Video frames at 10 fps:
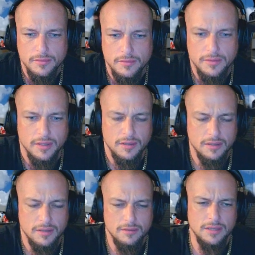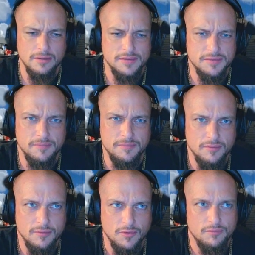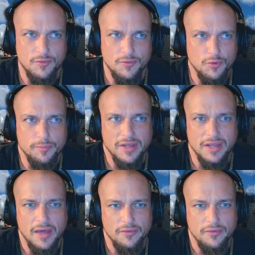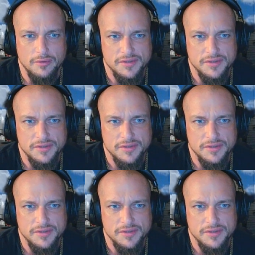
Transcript: like, it's grouped together.